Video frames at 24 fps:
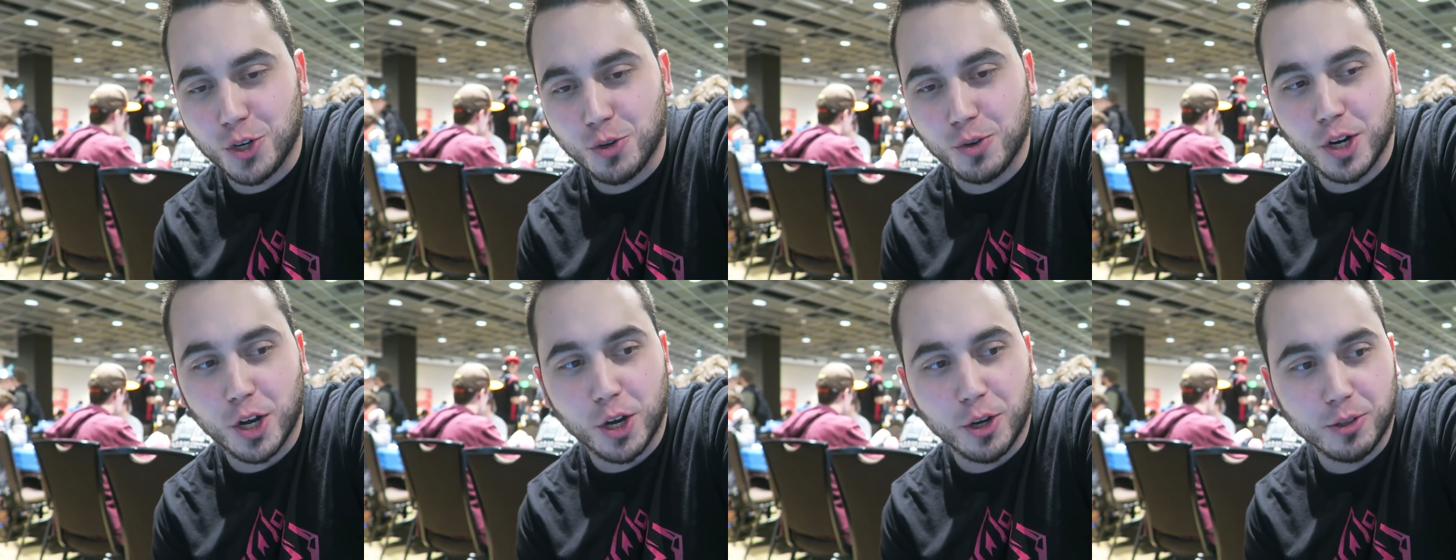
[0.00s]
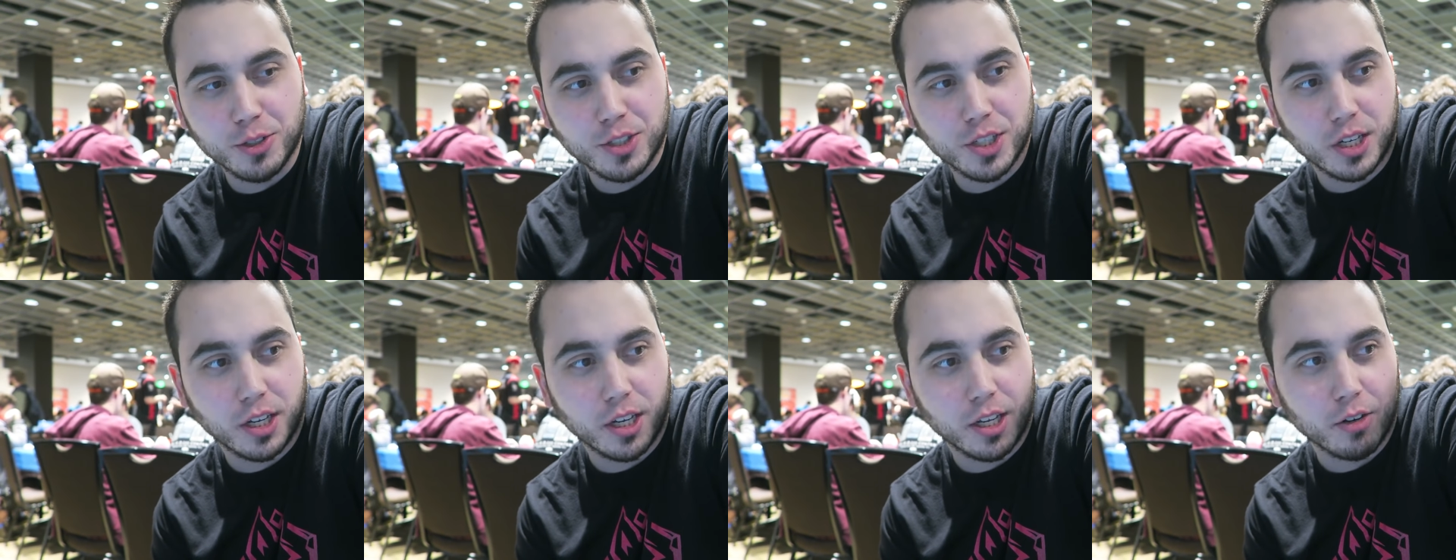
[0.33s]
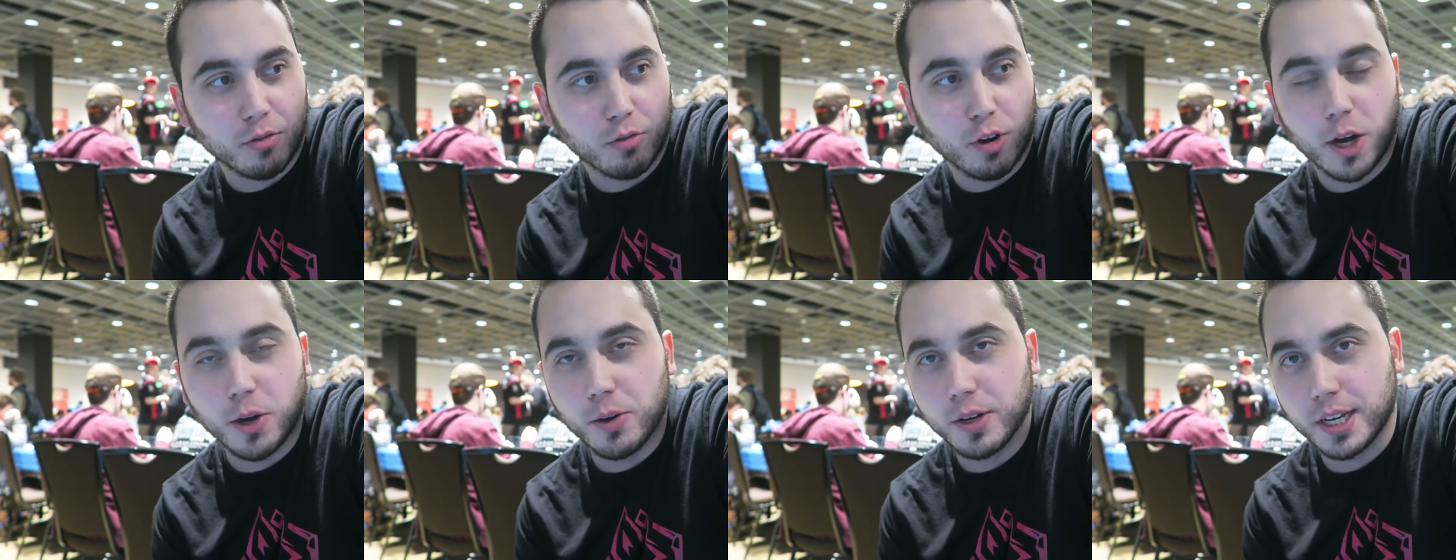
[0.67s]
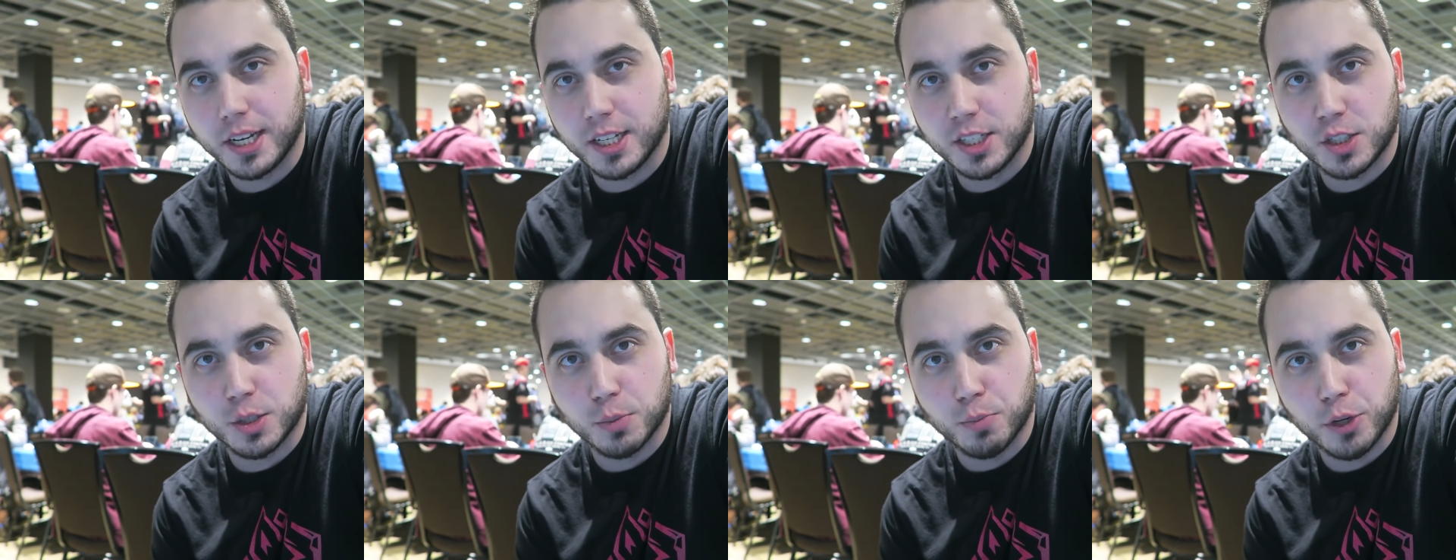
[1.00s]
2 and O's in a row
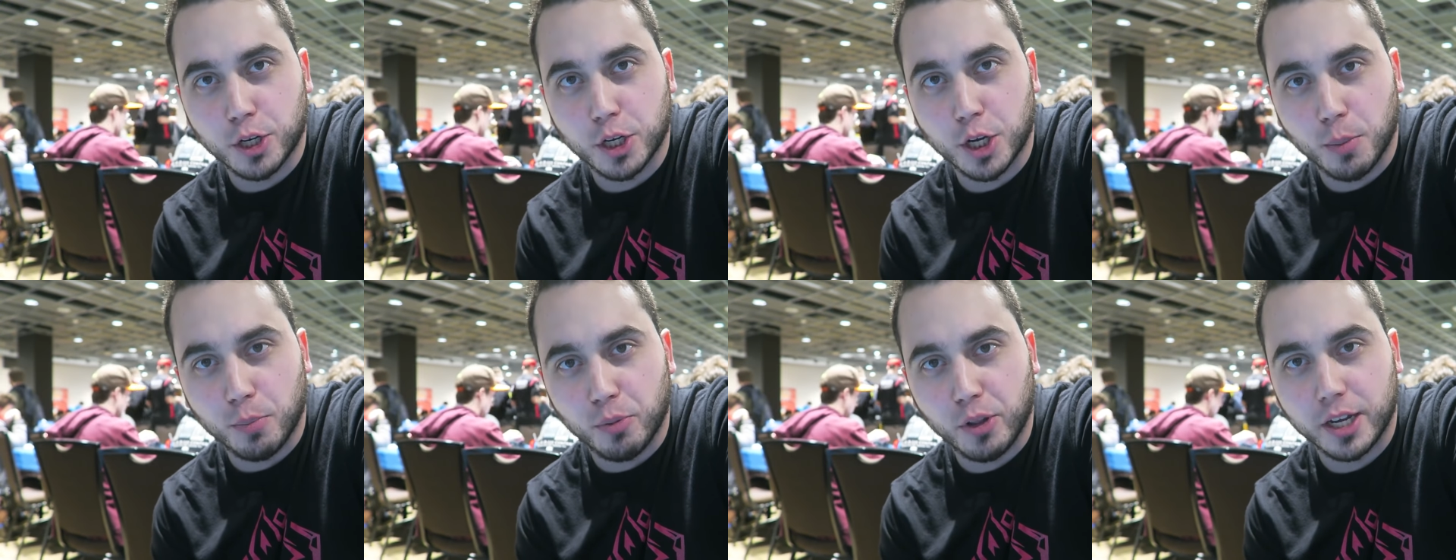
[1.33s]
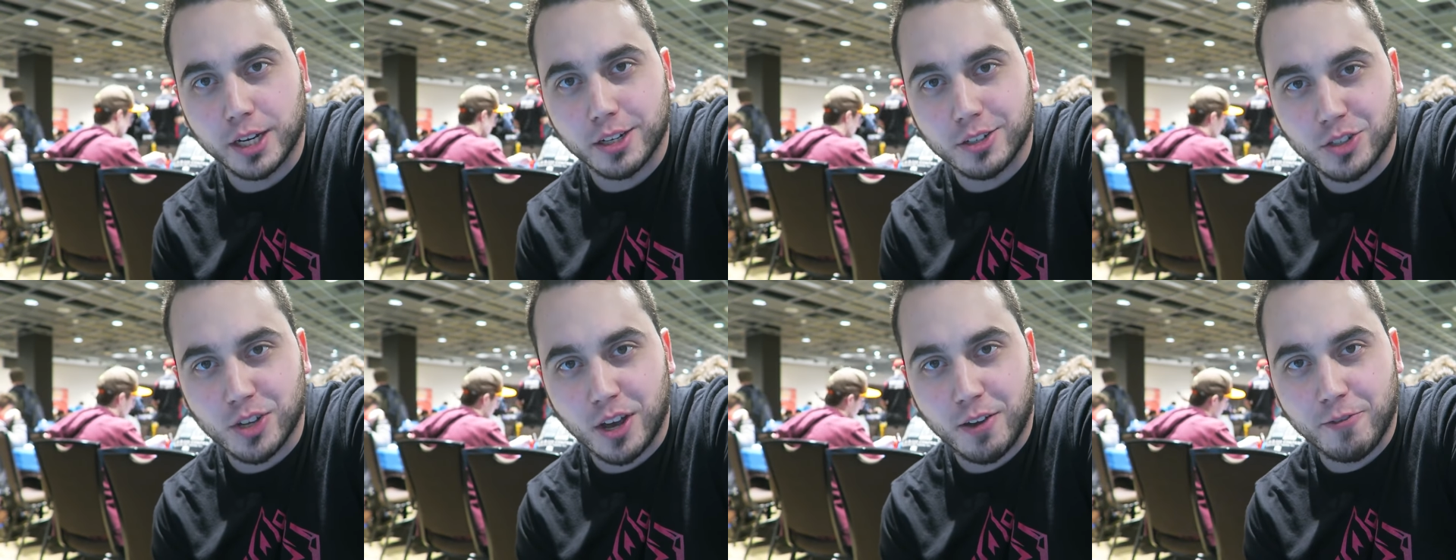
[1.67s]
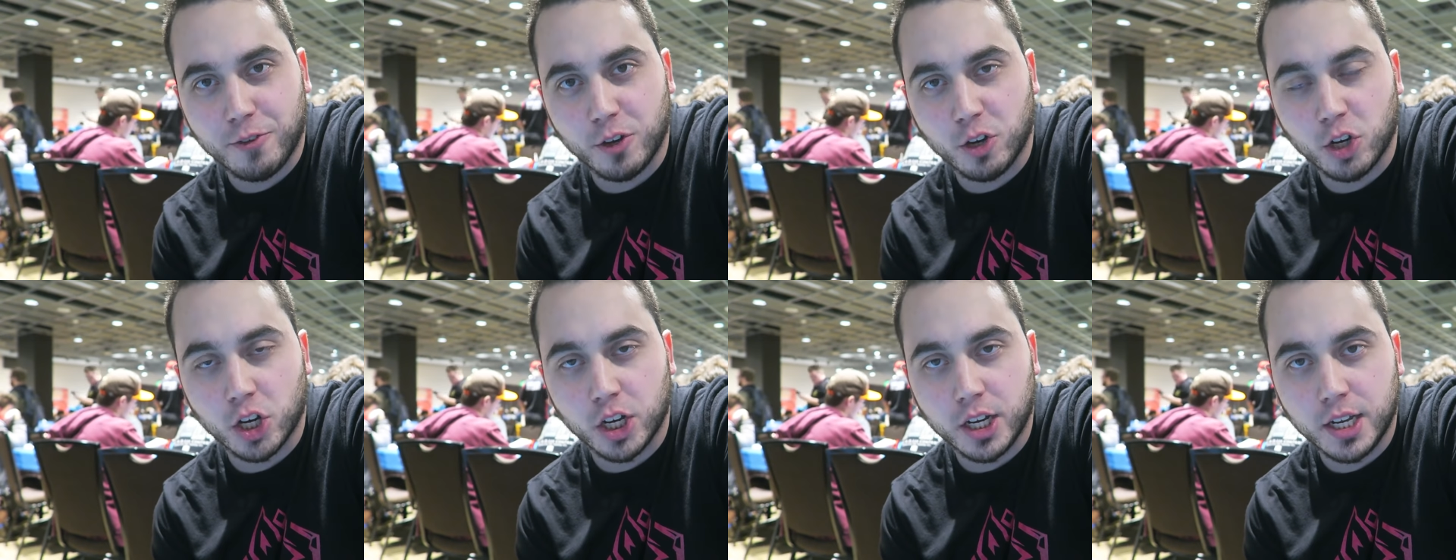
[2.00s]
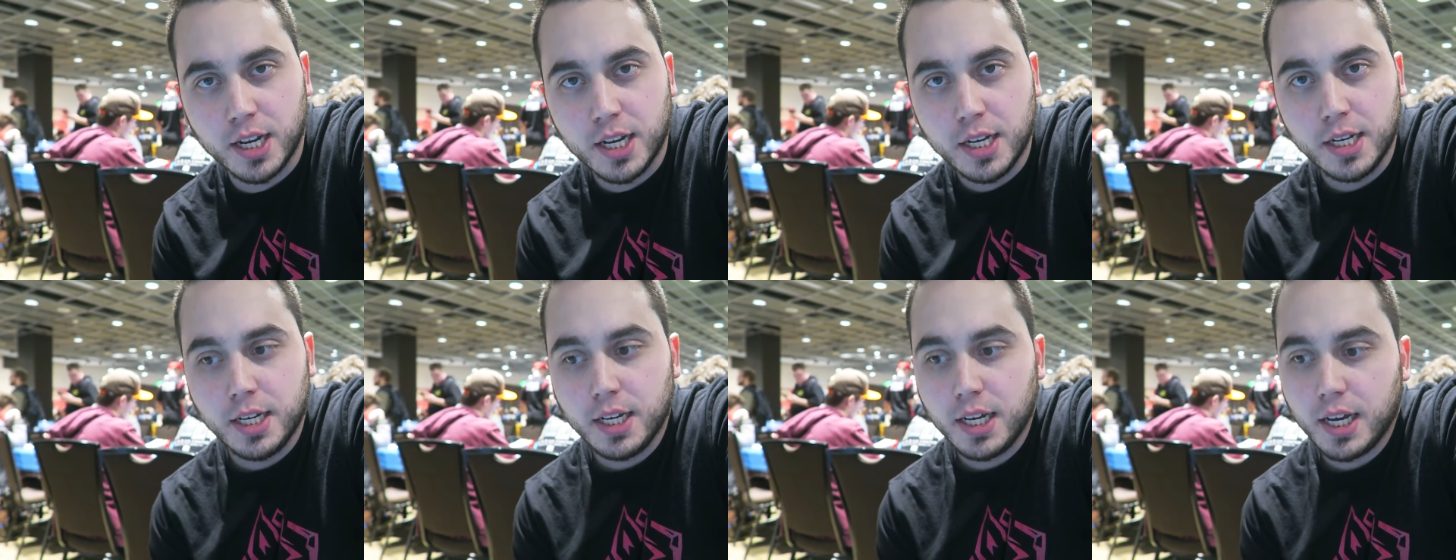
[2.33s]
against some pretty good players. So I feel good,
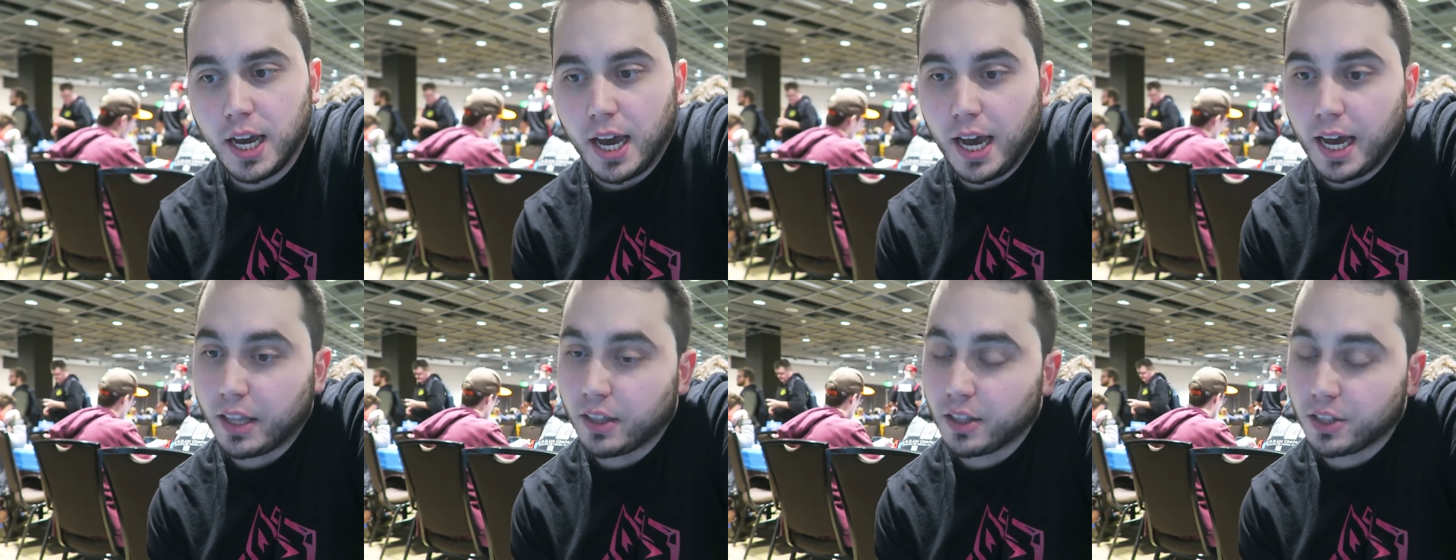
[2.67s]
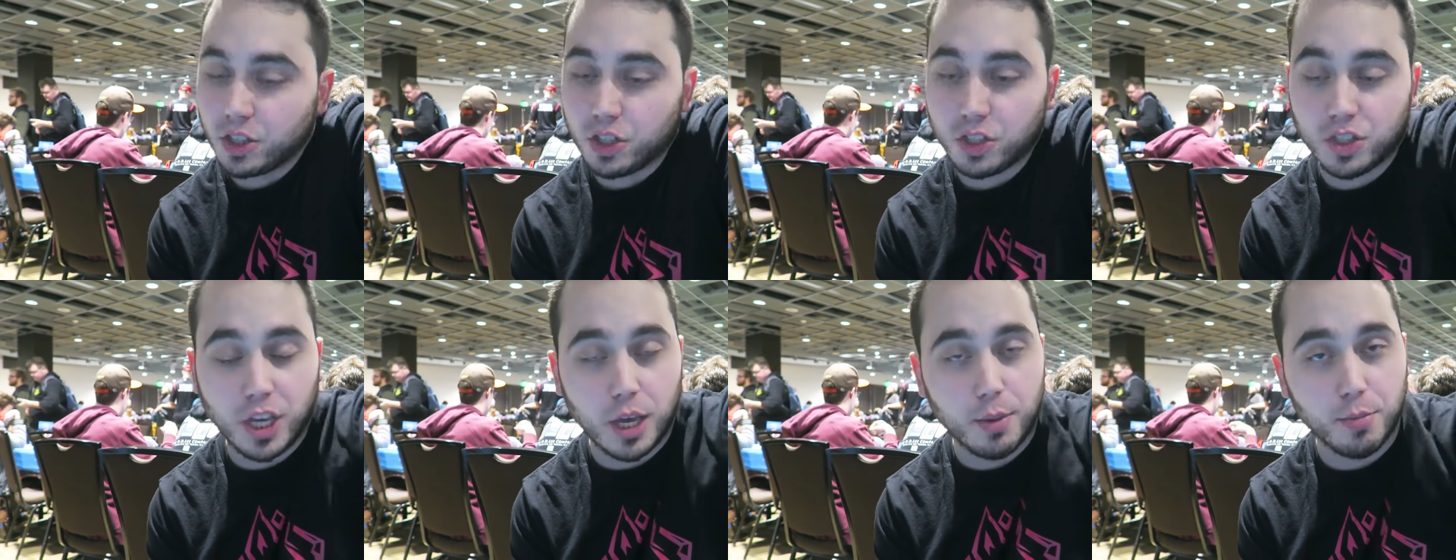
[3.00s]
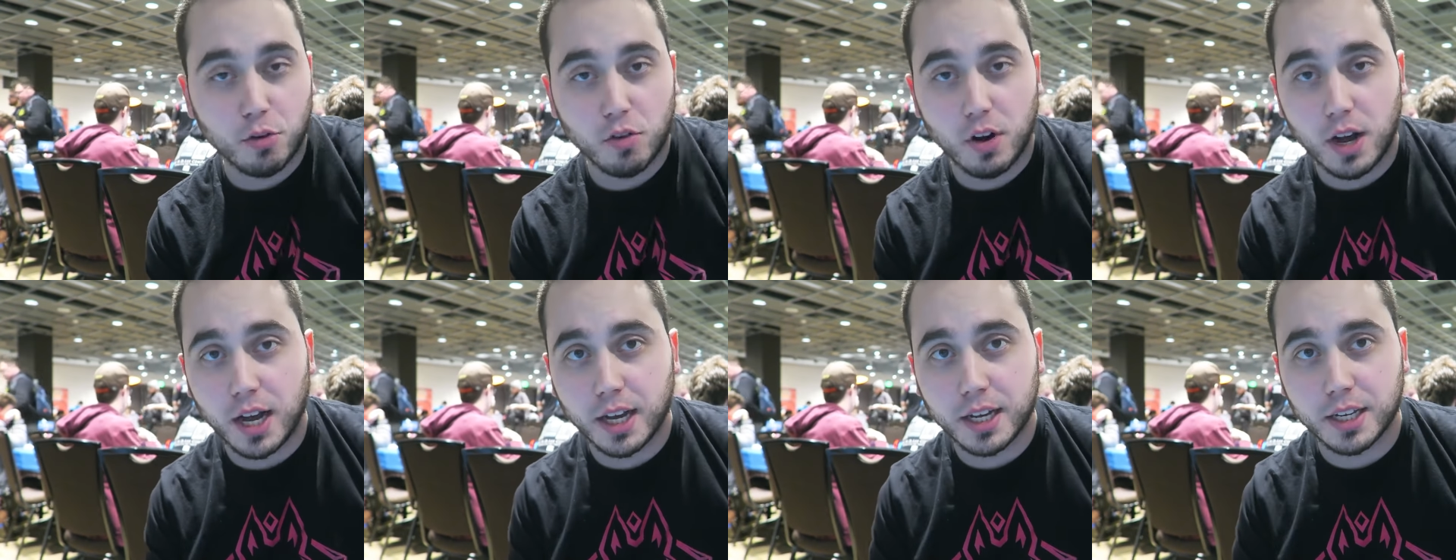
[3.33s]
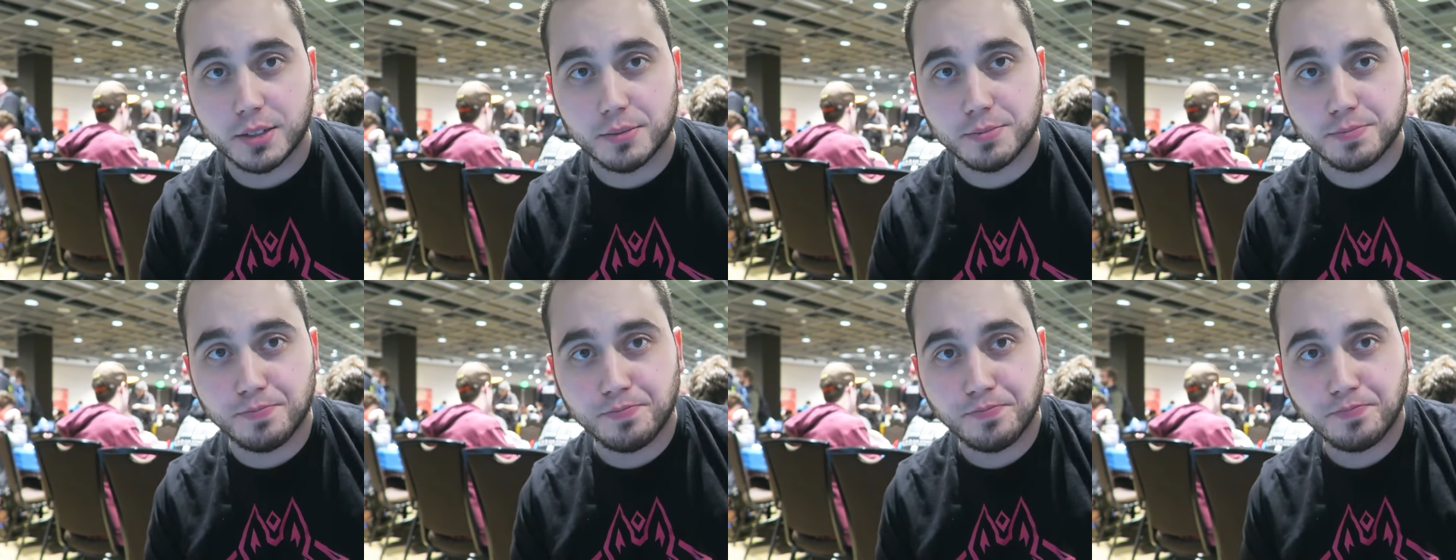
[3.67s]
and let's just keep it
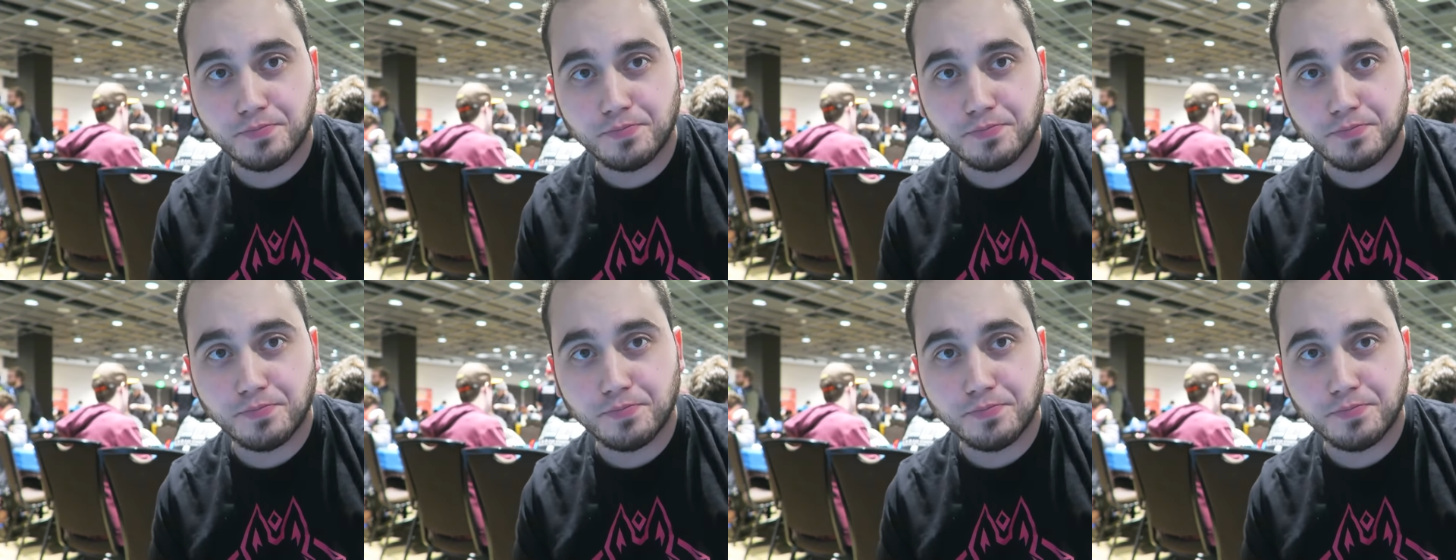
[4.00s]
rocking.